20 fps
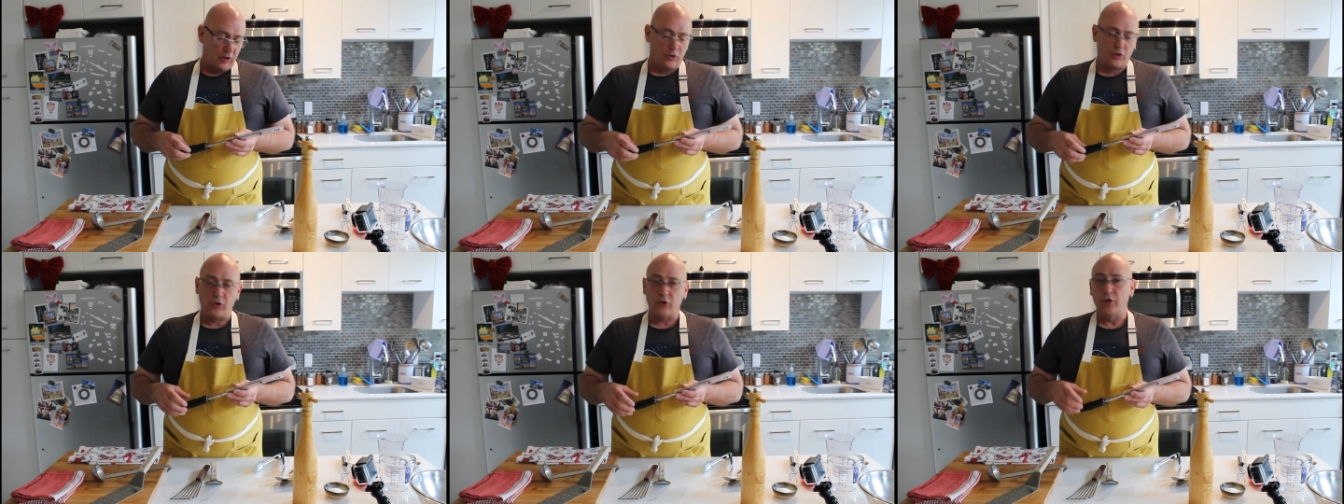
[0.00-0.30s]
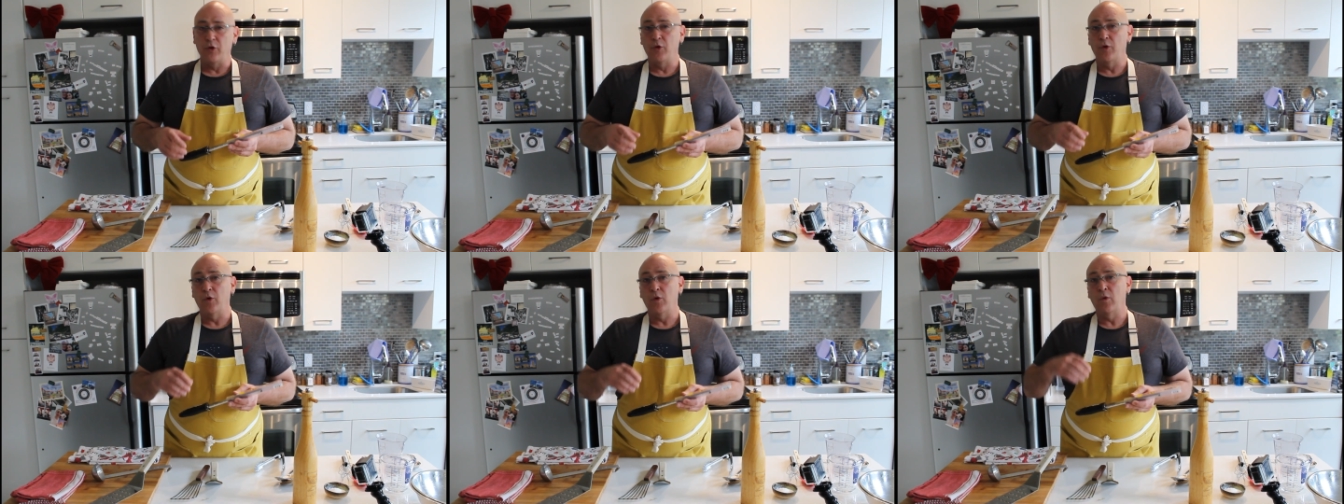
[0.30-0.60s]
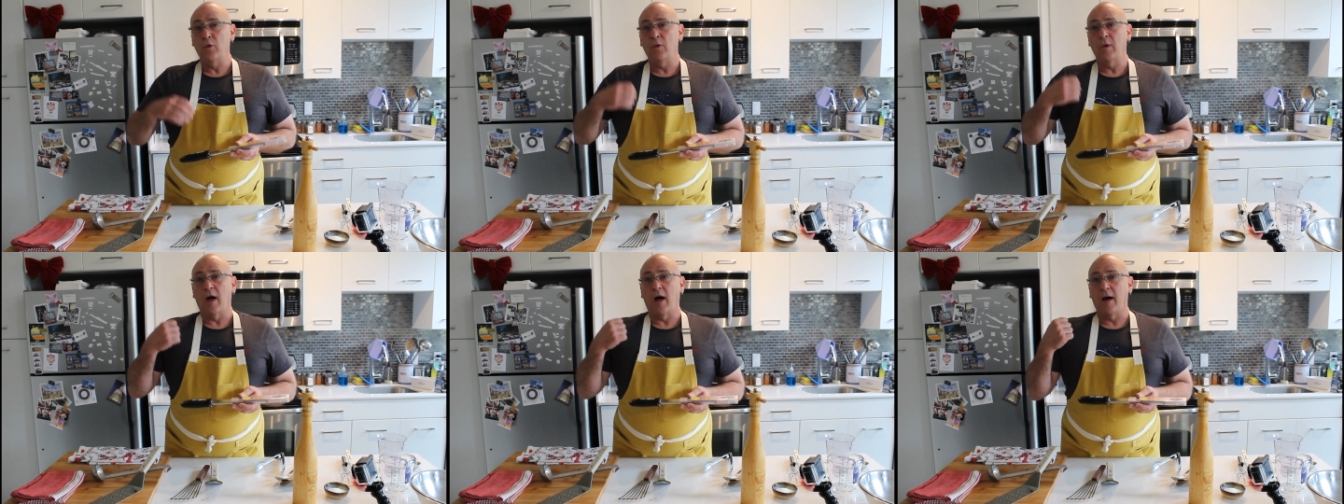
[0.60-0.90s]

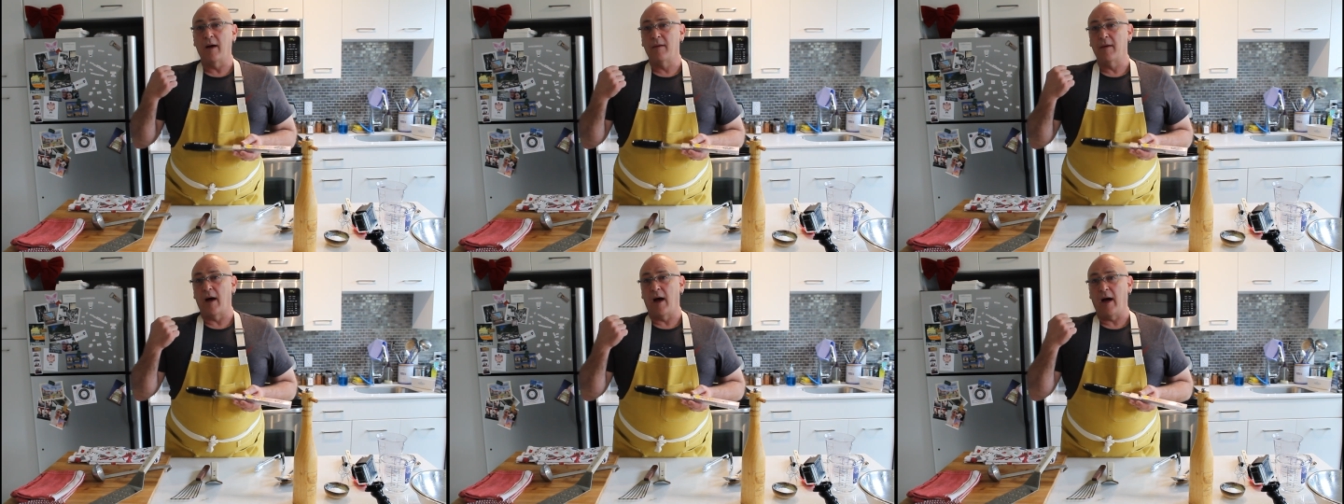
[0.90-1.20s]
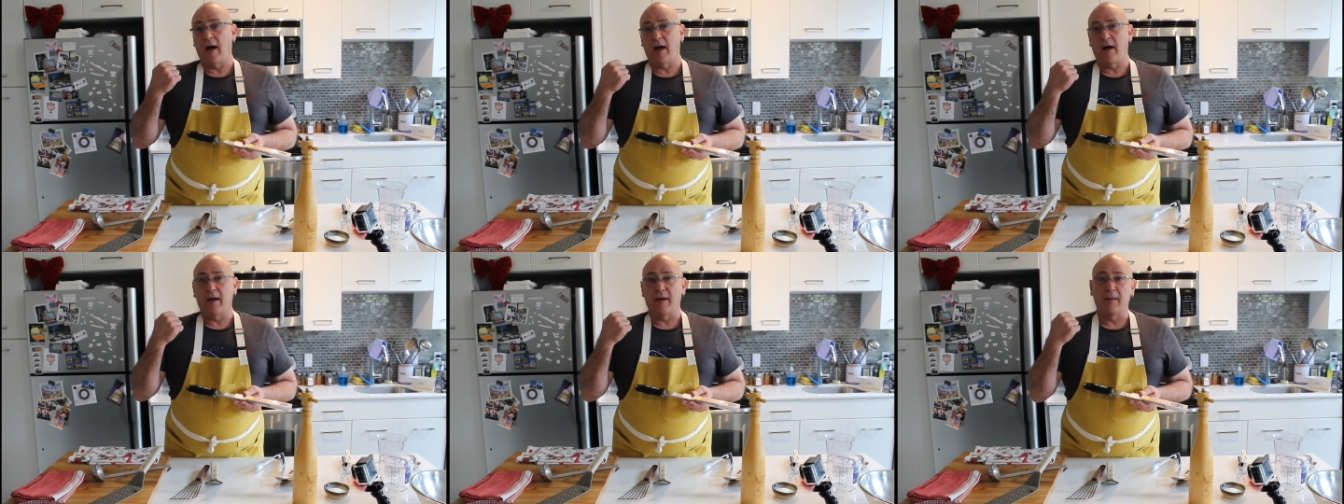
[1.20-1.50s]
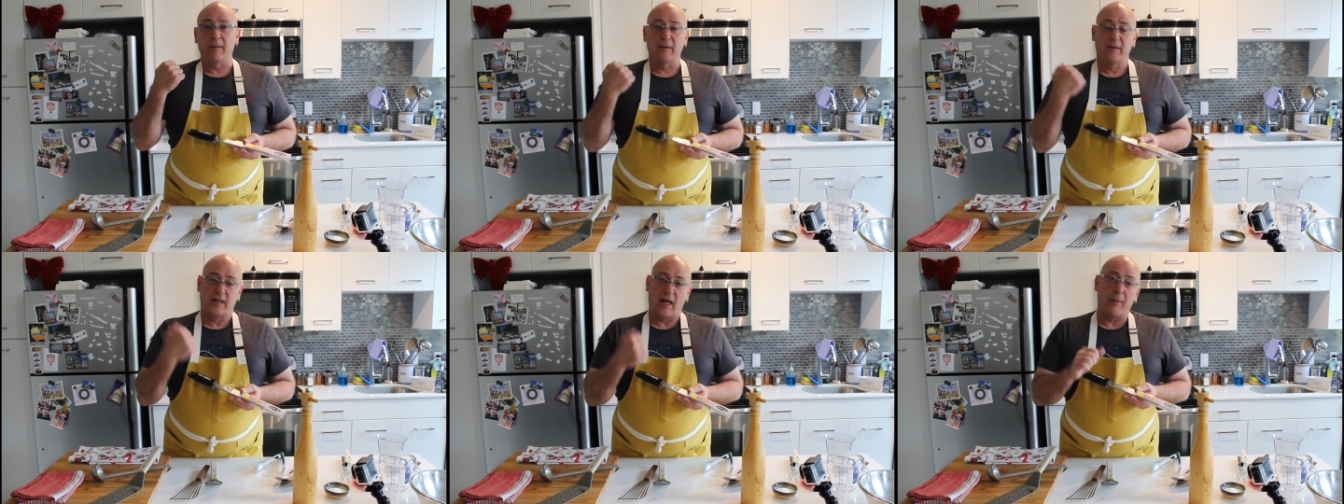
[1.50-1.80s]
to
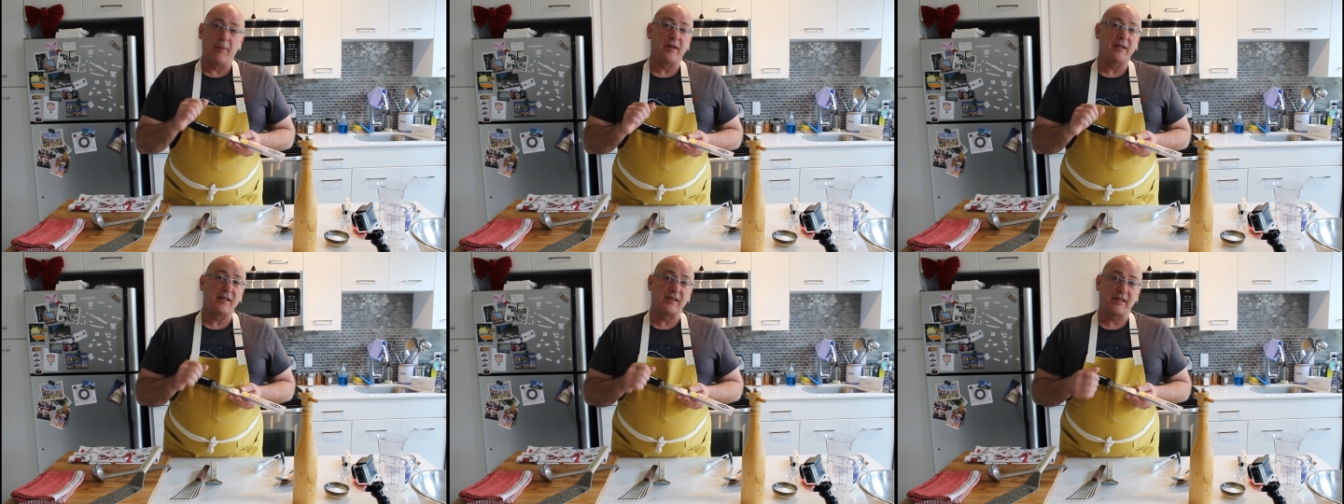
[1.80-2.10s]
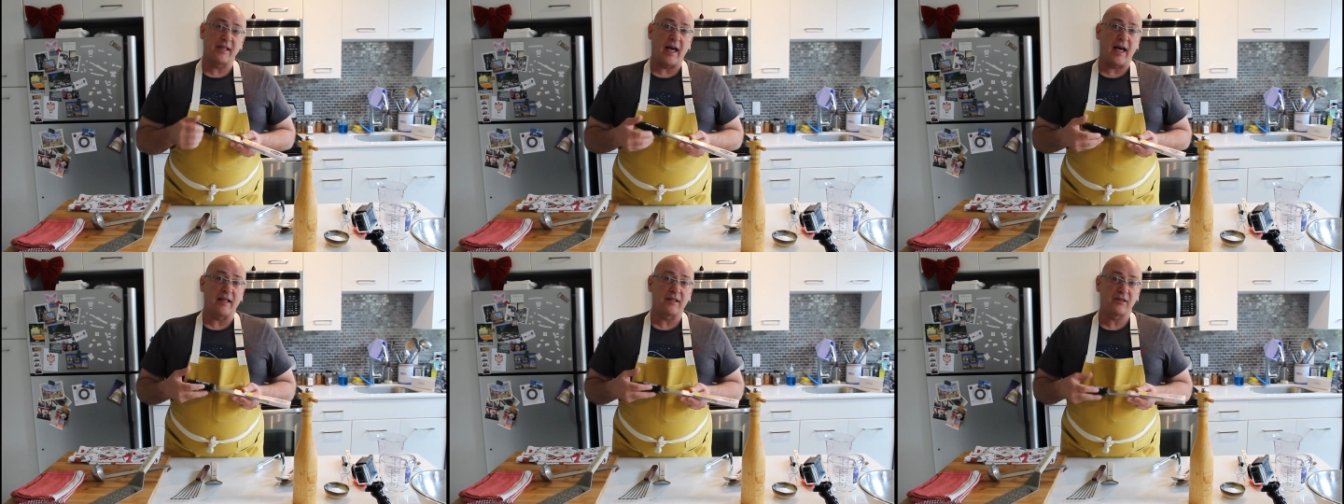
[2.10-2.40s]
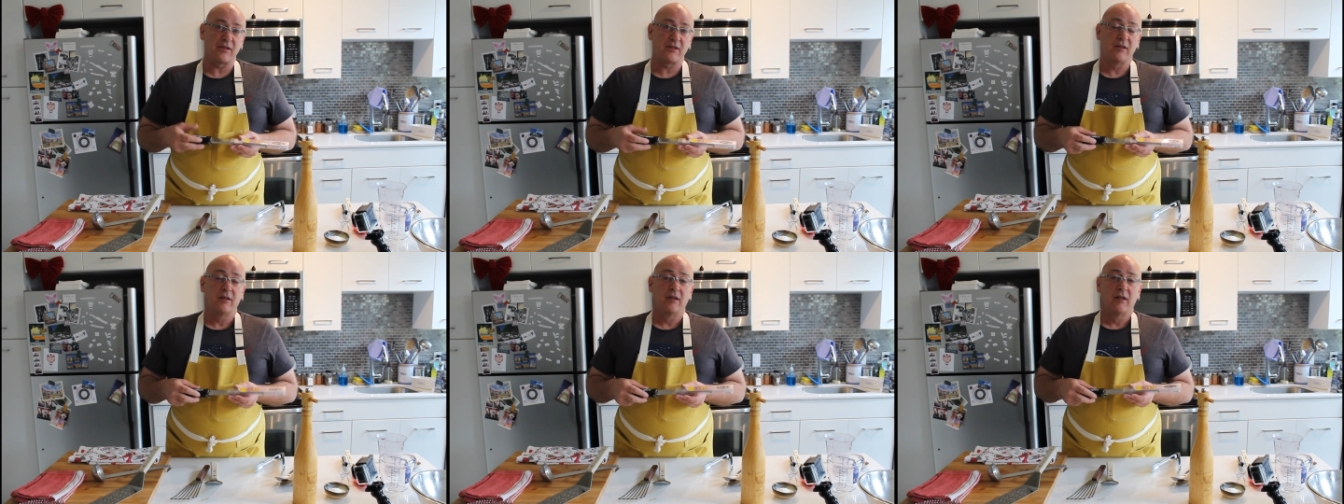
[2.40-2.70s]
uh, lemon
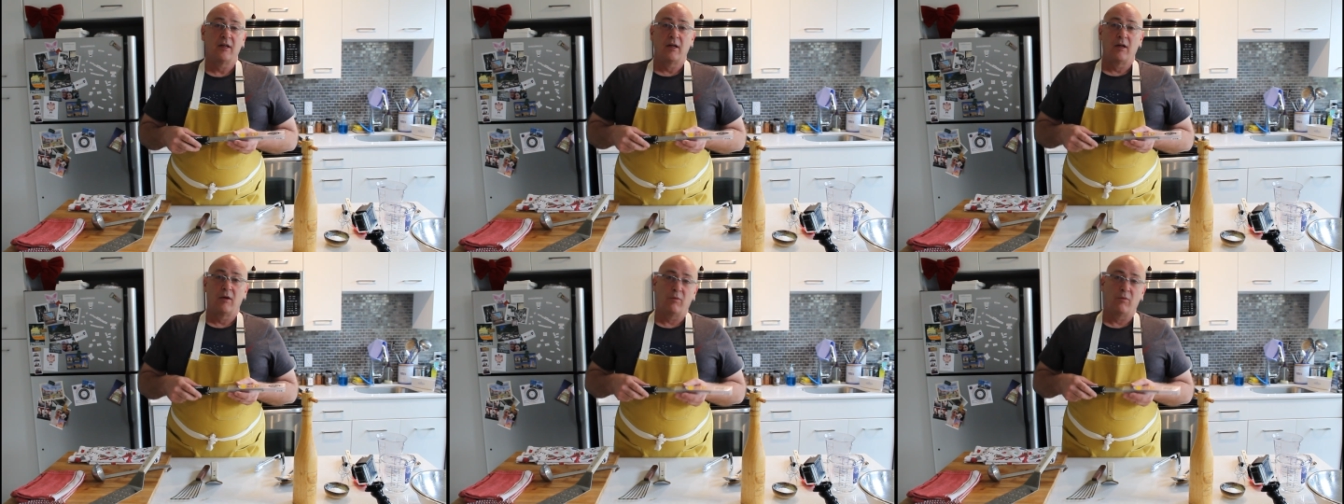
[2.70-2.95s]
zest,